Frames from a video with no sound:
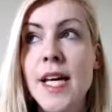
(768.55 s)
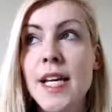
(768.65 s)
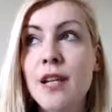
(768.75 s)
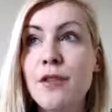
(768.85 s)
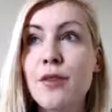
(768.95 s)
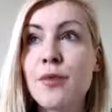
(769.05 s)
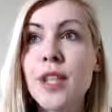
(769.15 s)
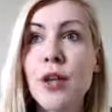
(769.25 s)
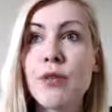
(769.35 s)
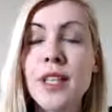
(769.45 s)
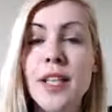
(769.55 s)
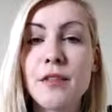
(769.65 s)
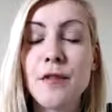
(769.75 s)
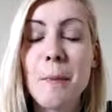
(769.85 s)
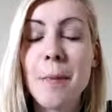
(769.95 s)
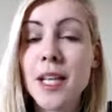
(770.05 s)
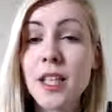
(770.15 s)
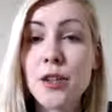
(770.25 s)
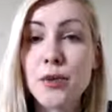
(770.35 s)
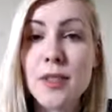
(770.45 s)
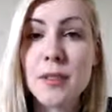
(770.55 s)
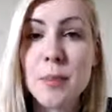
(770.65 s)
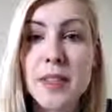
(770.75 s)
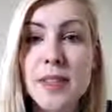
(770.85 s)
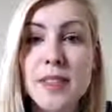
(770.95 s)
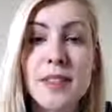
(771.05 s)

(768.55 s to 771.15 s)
If you really only get from money into this business,